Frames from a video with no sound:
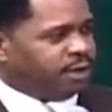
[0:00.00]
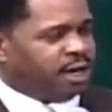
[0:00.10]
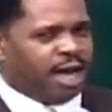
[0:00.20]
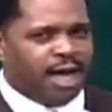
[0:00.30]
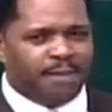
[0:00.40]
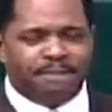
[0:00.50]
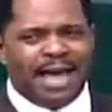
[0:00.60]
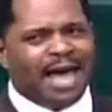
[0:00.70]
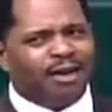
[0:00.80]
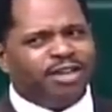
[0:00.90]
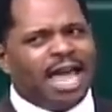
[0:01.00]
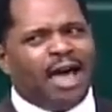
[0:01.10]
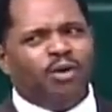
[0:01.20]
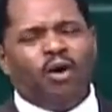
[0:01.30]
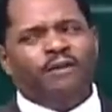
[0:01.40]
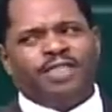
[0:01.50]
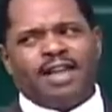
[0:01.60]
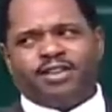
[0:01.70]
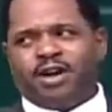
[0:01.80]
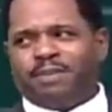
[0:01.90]
And I bowed down over
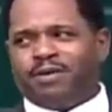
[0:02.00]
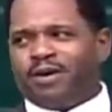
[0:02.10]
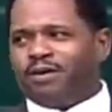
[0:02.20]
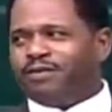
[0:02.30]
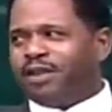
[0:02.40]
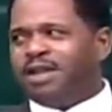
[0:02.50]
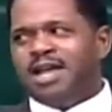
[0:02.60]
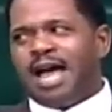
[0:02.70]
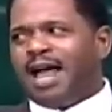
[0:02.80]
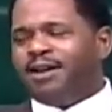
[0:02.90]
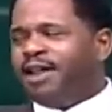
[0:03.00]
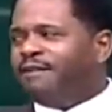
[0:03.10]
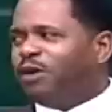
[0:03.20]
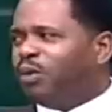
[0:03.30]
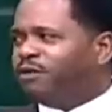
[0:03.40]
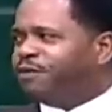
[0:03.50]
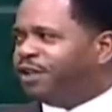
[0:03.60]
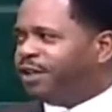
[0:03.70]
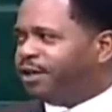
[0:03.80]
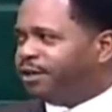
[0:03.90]
that cup of coffee. I never will
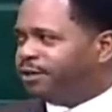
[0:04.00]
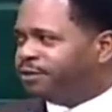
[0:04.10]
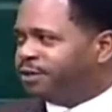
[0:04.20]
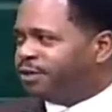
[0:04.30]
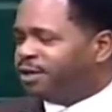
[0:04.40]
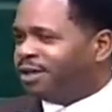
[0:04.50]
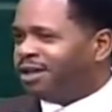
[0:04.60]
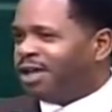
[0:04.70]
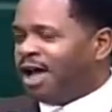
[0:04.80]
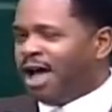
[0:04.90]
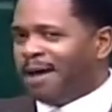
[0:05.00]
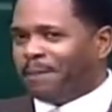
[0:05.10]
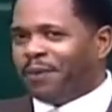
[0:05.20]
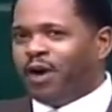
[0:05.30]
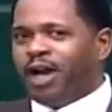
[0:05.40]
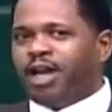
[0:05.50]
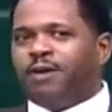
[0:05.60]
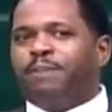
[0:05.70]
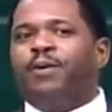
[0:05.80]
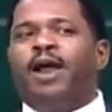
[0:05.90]
forget it. And I
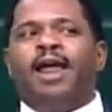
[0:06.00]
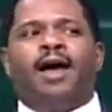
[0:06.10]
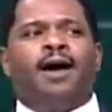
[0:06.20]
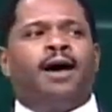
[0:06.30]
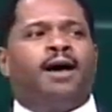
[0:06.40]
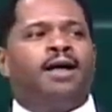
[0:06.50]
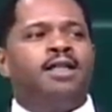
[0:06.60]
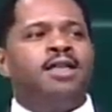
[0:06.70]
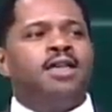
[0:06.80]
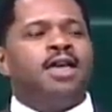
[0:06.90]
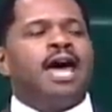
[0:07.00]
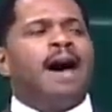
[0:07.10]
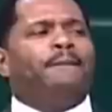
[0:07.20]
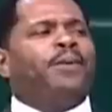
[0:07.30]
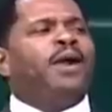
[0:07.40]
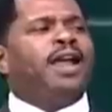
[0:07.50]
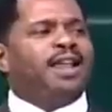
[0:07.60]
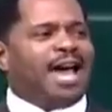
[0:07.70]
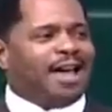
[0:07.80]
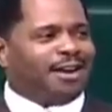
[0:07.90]
prayed a prayer, and I
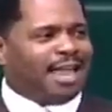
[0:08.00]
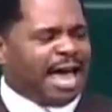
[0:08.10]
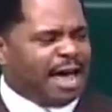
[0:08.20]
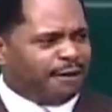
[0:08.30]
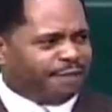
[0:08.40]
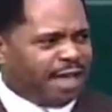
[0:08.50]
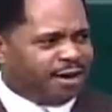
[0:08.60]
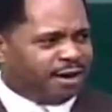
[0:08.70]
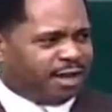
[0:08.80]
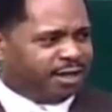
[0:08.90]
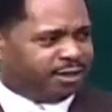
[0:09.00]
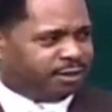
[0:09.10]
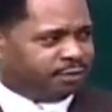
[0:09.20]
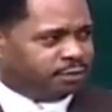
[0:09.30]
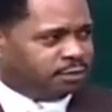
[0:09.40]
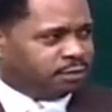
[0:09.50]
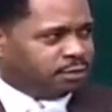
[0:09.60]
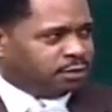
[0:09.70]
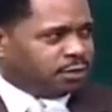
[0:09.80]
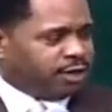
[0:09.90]
prayed out loud that night.
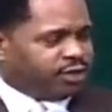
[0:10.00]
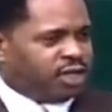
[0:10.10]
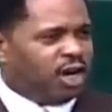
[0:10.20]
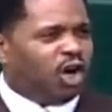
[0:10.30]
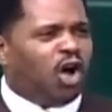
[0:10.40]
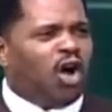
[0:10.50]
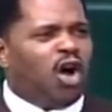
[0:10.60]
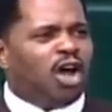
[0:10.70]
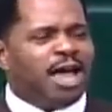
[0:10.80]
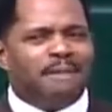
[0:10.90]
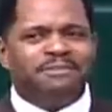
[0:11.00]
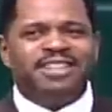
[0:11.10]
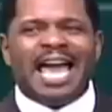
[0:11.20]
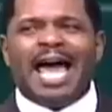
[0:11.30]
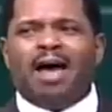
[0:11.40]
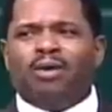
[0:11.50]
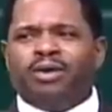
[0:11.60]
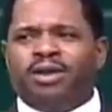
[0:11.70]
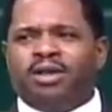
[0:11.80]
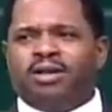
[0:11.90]
I said, "Lord, I'm
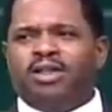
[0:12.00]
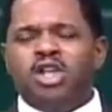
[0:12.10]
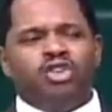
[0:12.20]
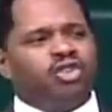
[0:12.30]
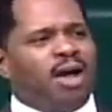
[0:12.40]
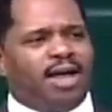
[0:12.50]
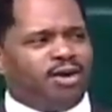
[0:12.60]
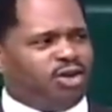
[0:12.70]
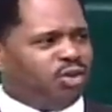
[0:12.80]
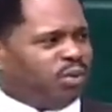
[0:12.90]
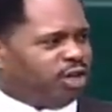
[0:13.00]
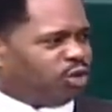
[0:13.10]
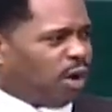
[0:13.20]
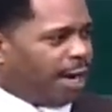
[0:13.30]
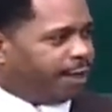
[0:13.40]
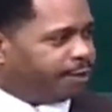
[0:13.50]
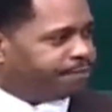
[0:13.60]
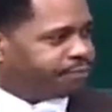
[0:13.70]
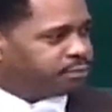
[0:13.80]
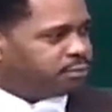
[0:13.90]
down here trying to do what is right.
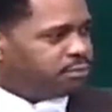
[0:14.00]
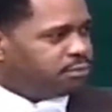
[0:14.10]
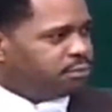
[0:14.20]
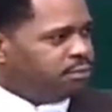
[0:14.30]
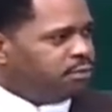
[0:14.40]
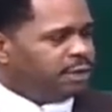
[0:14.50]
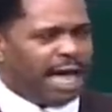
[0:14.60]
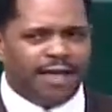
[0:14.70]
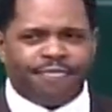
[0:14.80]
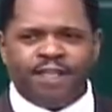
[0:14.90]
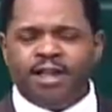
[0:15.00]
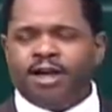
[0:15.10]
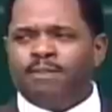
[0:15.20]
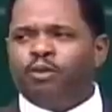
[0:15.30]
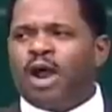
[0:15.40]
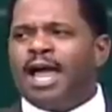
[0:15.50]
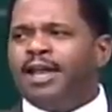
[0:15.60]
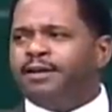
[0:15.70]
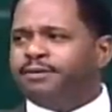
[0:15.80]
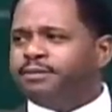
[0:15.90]
I think I'm
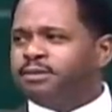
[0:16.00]
right.